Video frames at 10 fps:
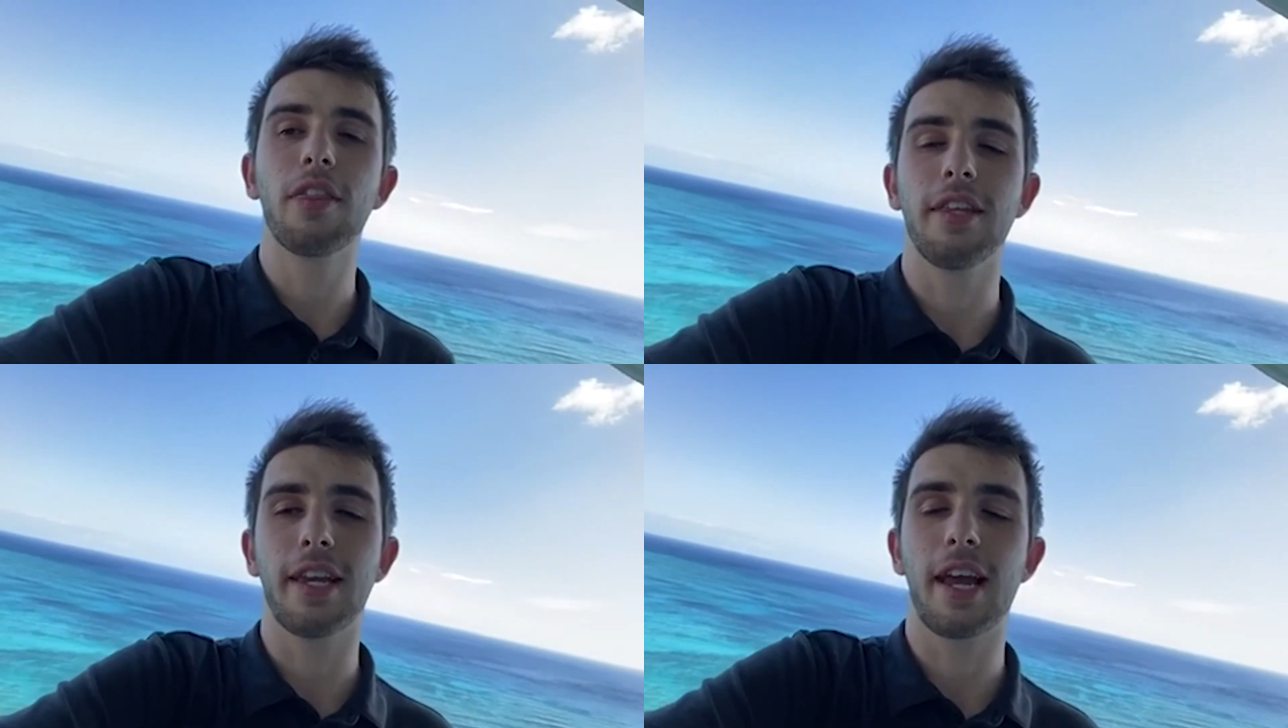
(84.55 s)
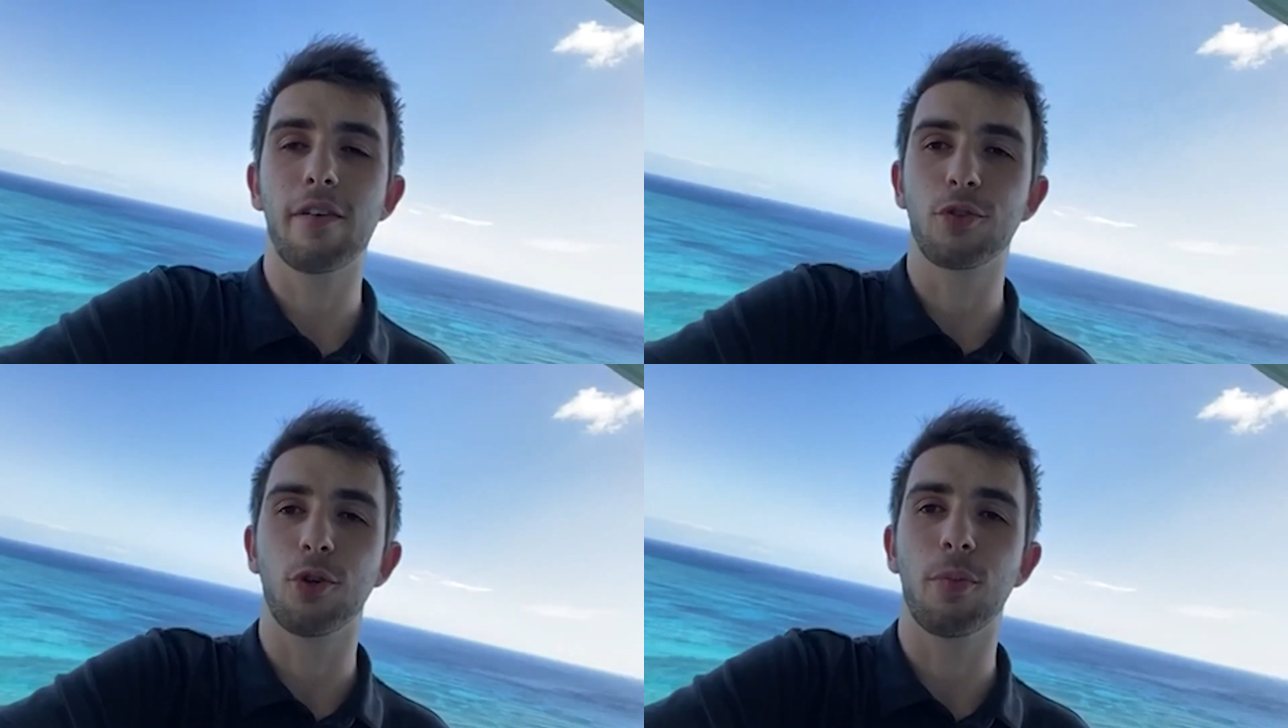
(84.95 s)
and then I
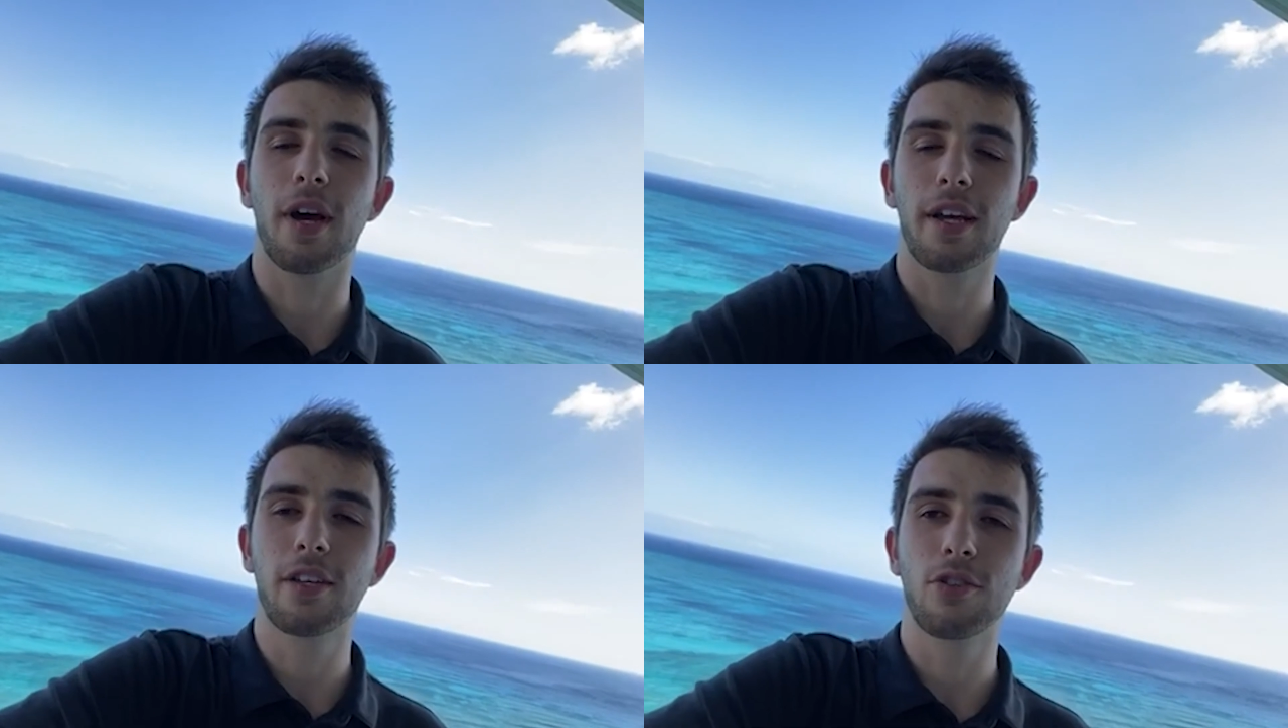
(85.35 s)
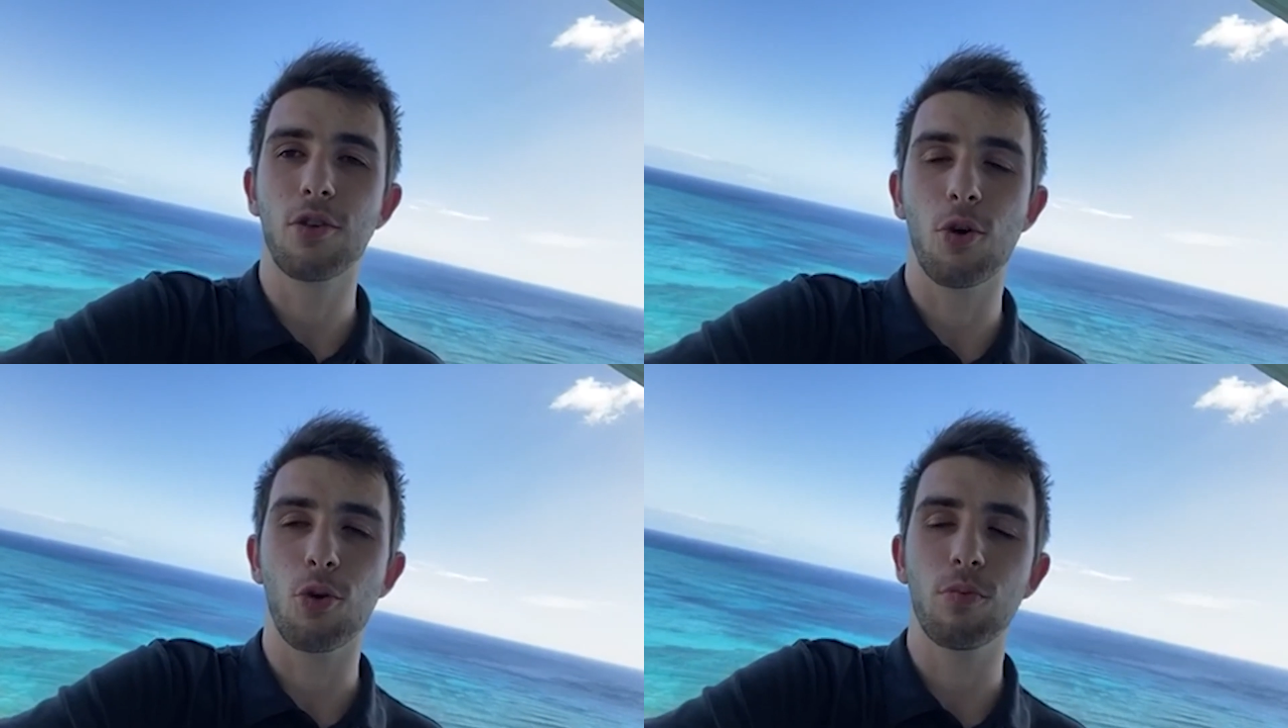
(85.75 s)
have to go back
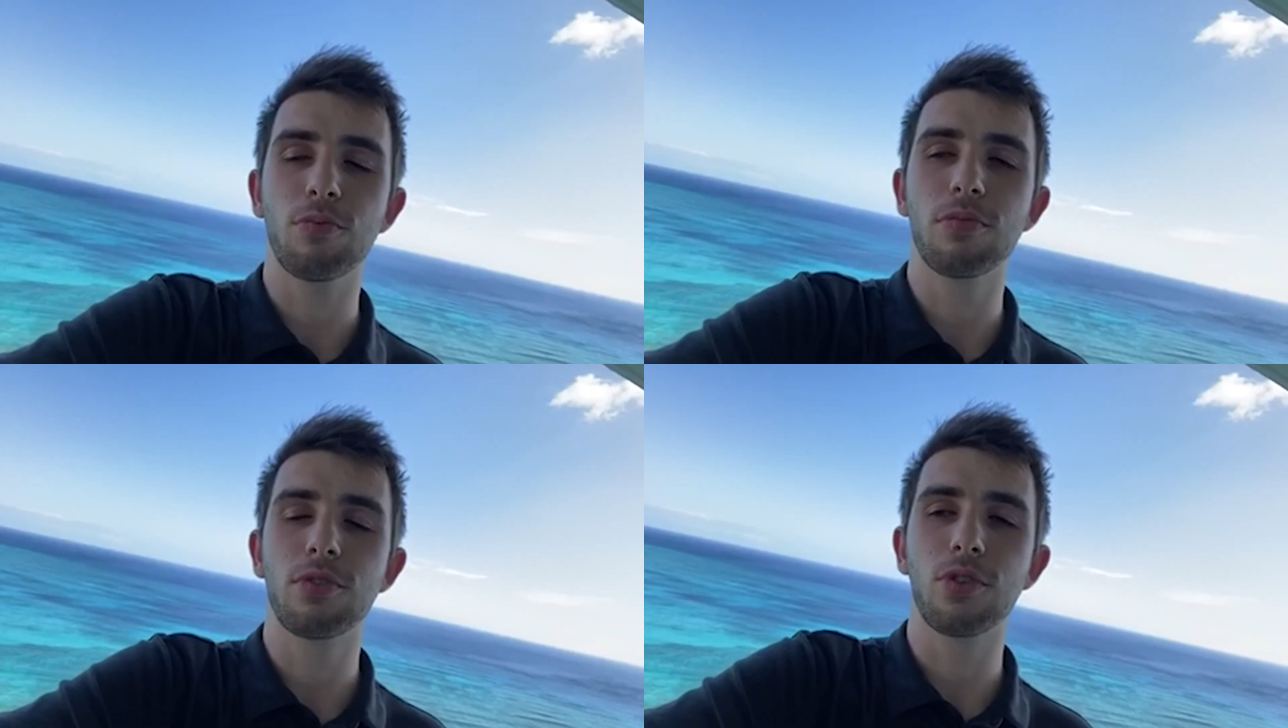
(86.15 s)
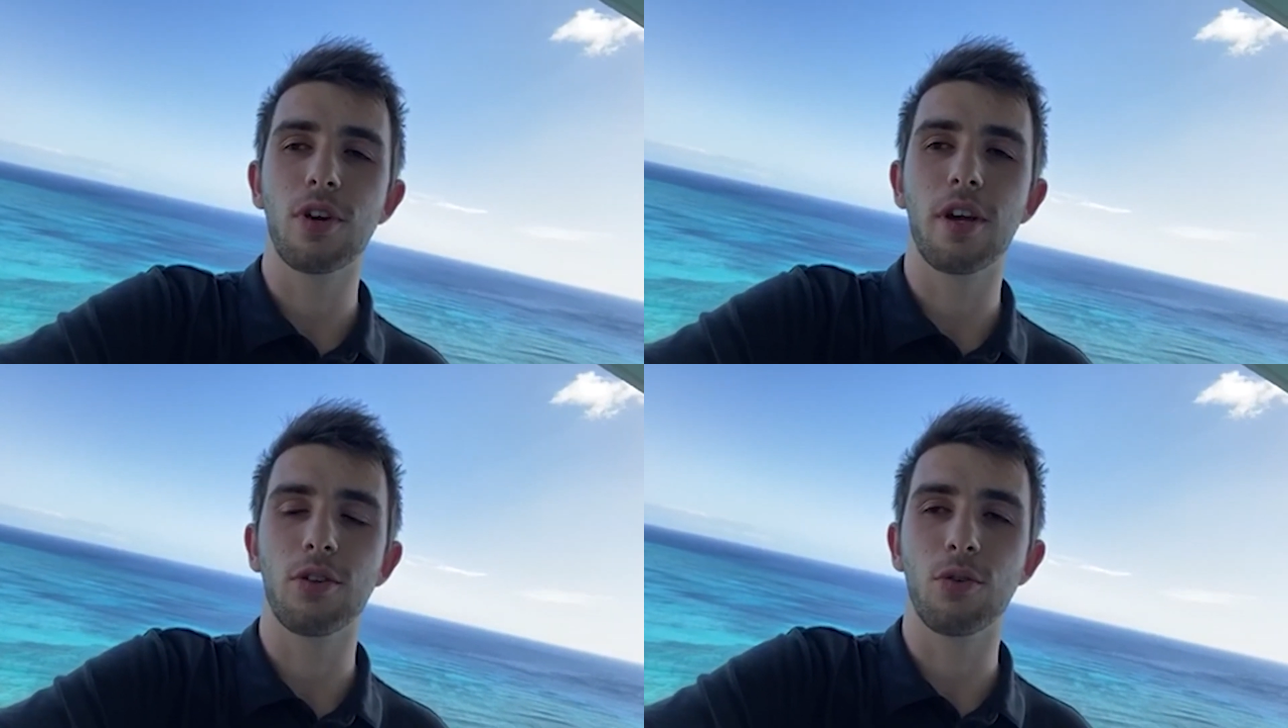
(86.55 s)
home
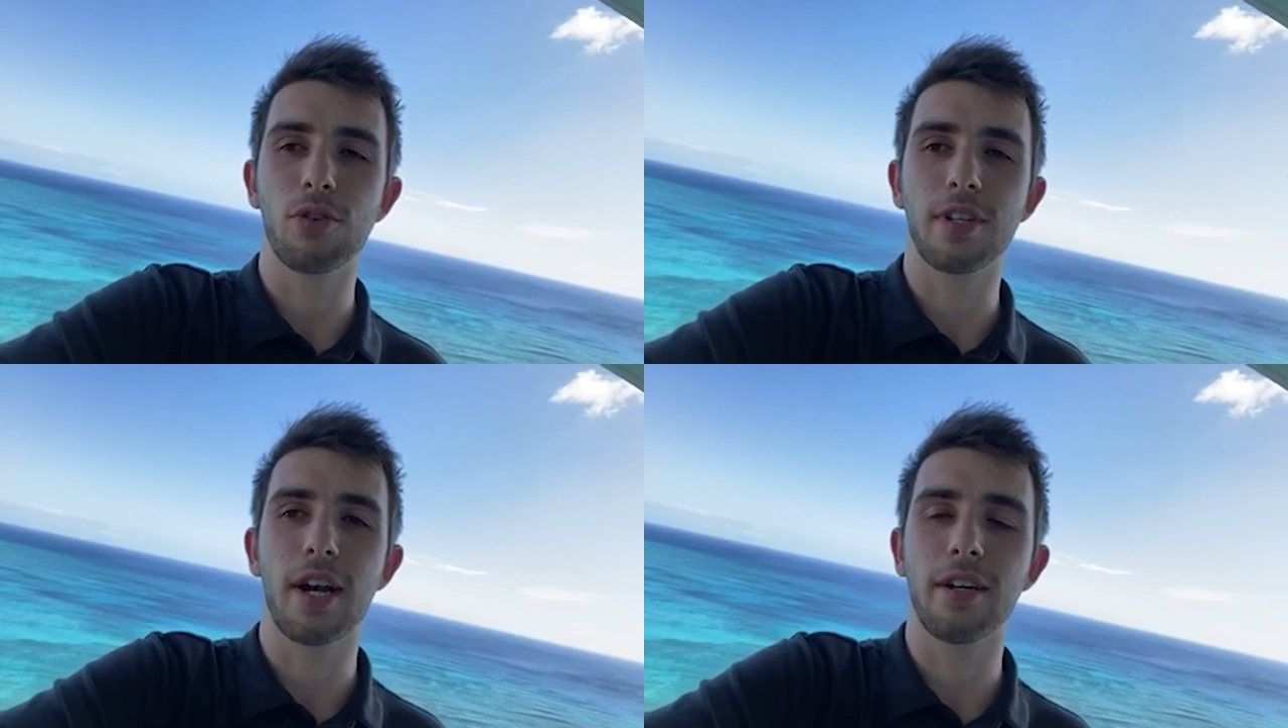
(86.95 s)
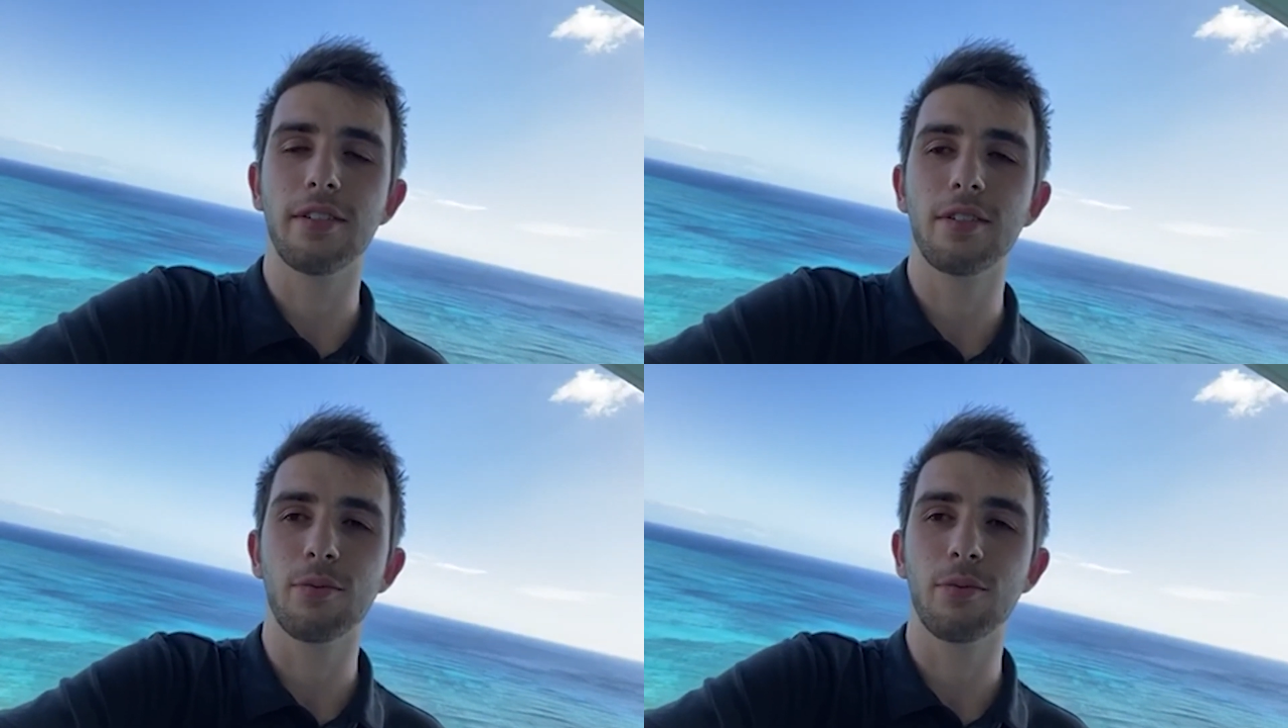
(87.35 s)
to Northern Ireland,